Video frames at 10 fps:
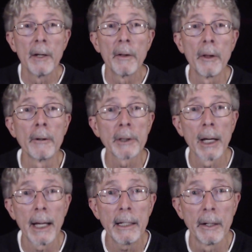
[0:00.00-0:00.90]
those
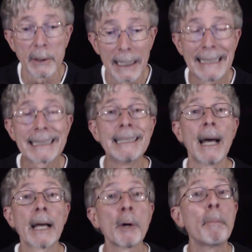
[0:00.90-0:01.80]
high notes. It's
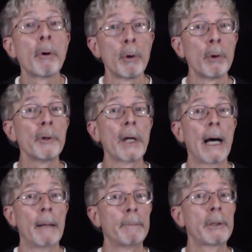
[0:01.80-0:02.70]
not a pulled
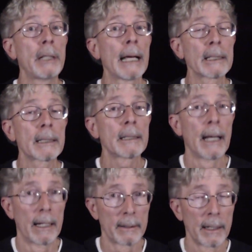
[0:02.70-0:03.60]
up chest
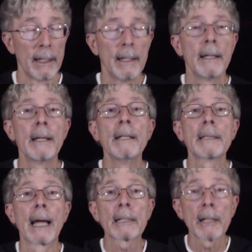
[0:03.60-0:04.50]
sound. He's
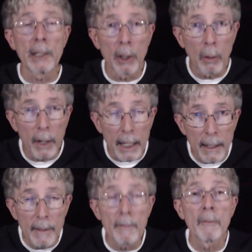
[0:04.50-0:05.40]
actually going
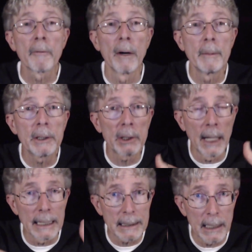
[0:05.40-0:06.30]
from his
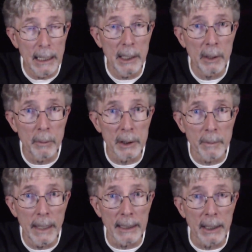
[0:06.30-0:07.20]
chest into his
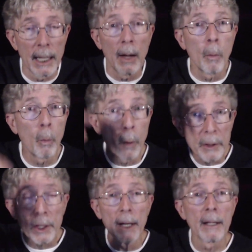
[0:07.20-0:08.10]
mix
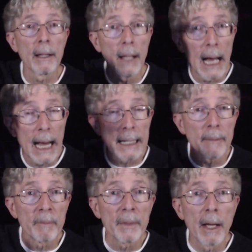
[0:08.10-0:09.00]
with a lot
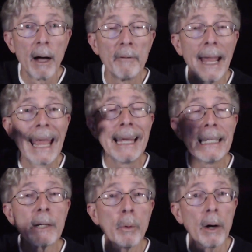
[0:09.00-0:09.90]
of
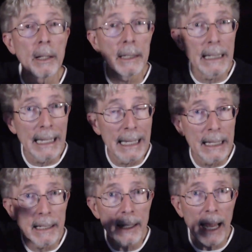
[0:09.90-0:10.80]
heady quality
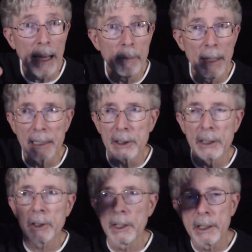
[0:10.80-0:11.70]
in that mix.
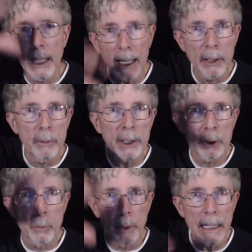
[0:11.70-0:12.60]
That's the tenorish
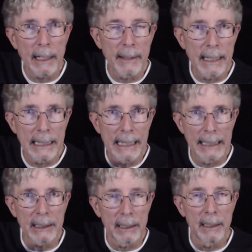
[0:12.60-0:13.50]
ring that he
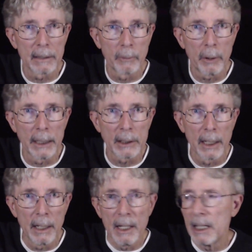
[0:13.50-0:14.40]
gets in his voice,
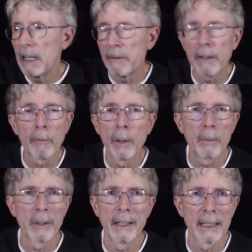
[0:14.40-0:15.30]
even if one
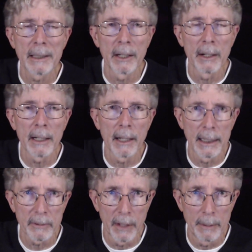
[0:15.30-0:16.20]
wouldn't necessarily
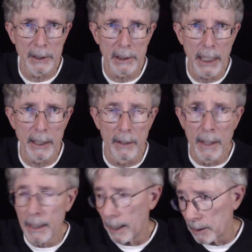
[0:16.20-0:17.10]
classify him as a tenor.
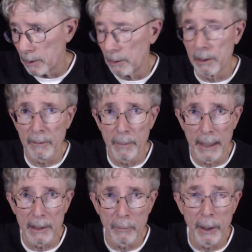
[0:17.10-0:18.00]
I don't know enough about
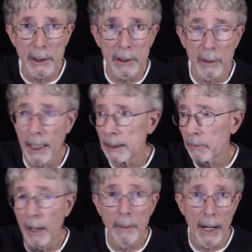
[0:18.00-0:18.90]
his voice to
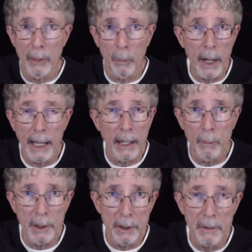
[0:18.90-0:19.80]
classify him either way, and I
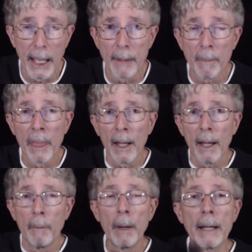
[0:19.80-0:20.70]
wouldn't do that.
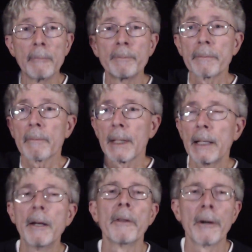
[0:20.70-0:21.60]
But,
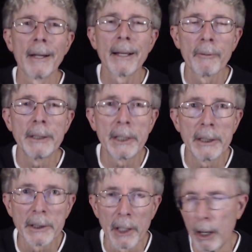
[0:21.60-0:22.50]
there are a lot of voice
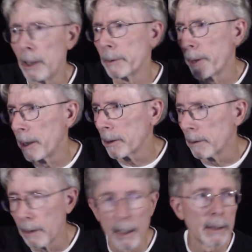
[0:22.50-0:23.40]
teachers that say, oh, he's a baritone.
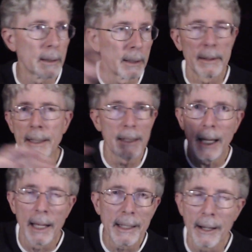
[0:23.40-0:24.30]
Oh, he's
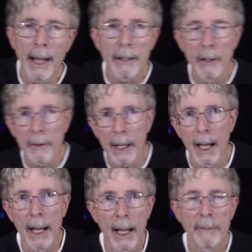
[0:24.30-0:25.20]
I don't know the
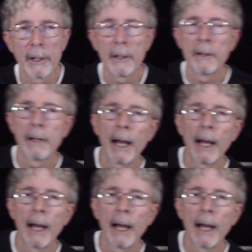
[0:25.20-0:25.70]
guy. I haven't heard.